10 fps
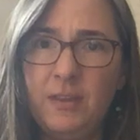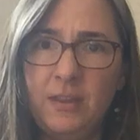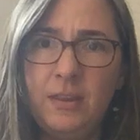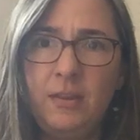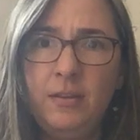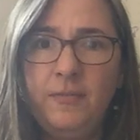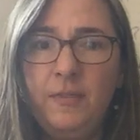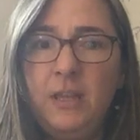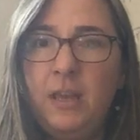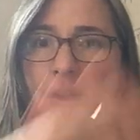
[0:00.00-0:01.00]
this
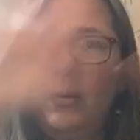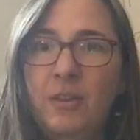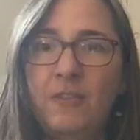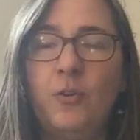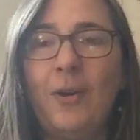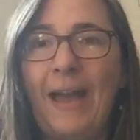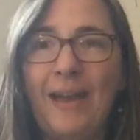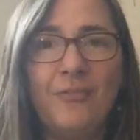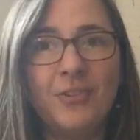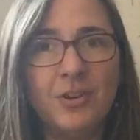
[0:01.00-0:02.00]
video is for
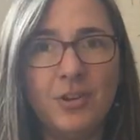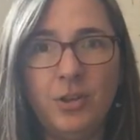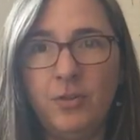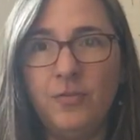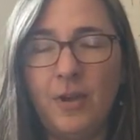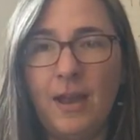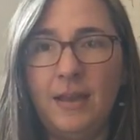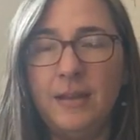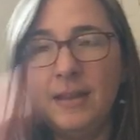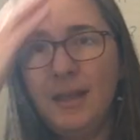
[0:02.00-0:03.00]
after you've
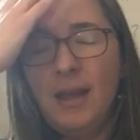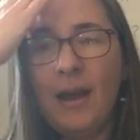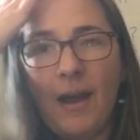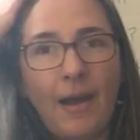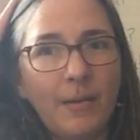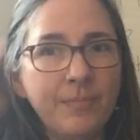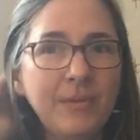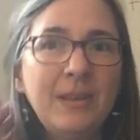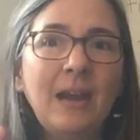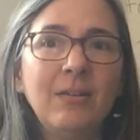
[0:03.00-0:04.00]
read
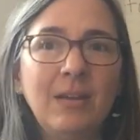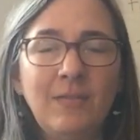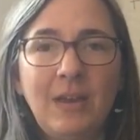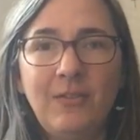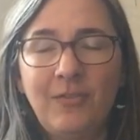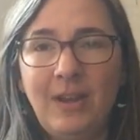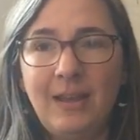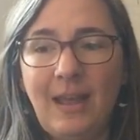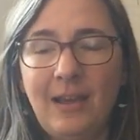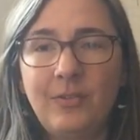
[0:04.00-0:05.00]
The Diary of Anne
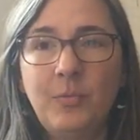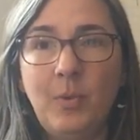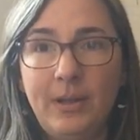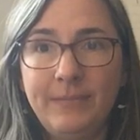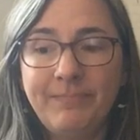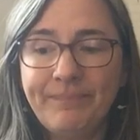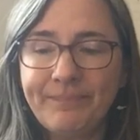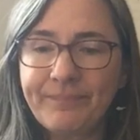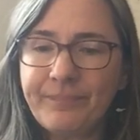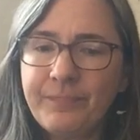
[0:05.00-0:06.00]
Frank, Act 1.
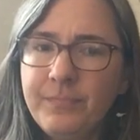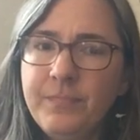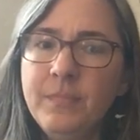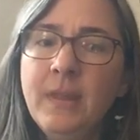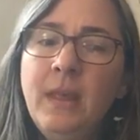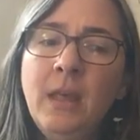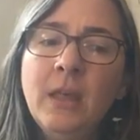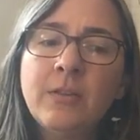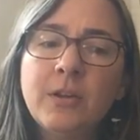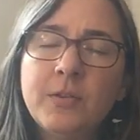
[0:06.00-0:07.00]

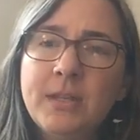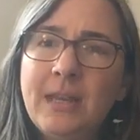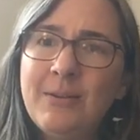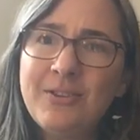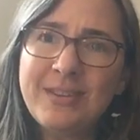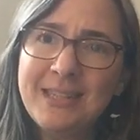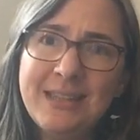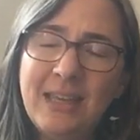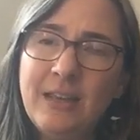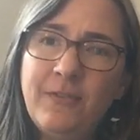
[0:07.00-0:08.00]
So today we're just
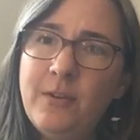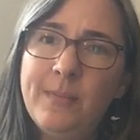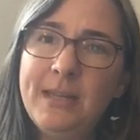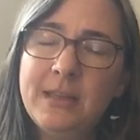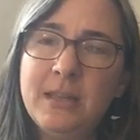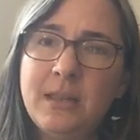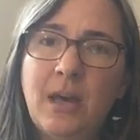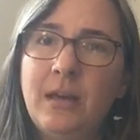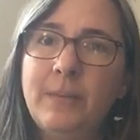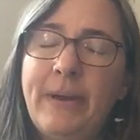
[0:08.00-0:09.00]
going to take a few minutes to
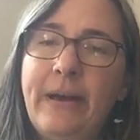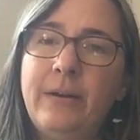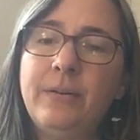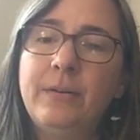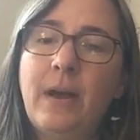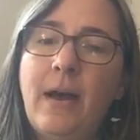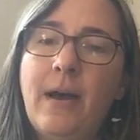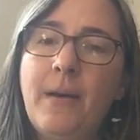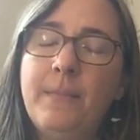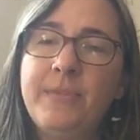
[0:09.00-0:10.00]
talk about
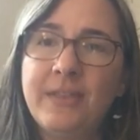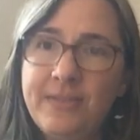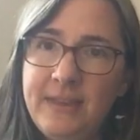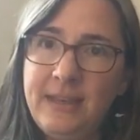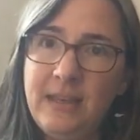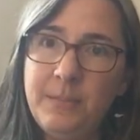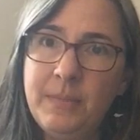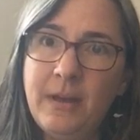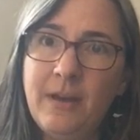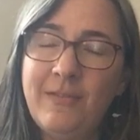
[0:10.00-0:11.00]
the
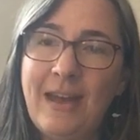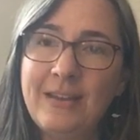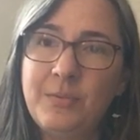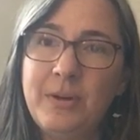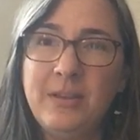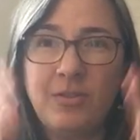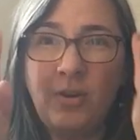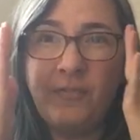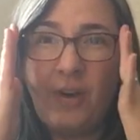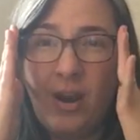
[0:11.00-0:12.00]
theme of Act 1
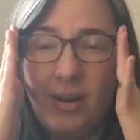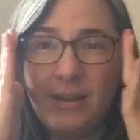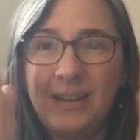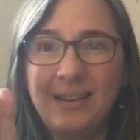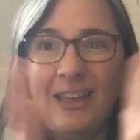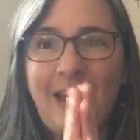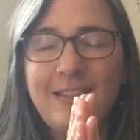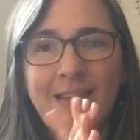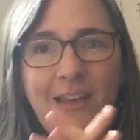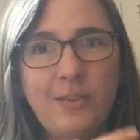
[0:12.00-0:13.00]
so far. And in
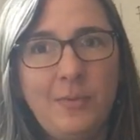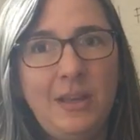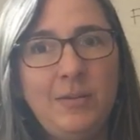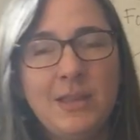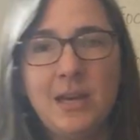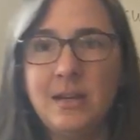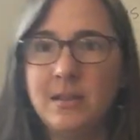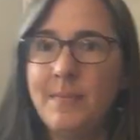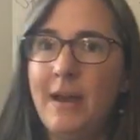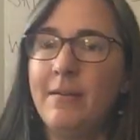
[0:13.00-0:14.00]
class last week, we
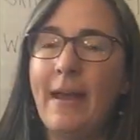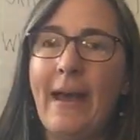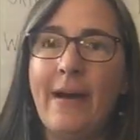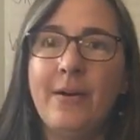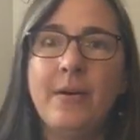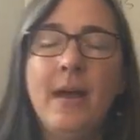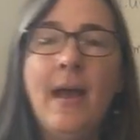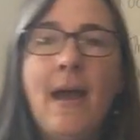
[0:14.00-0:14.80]
talked about how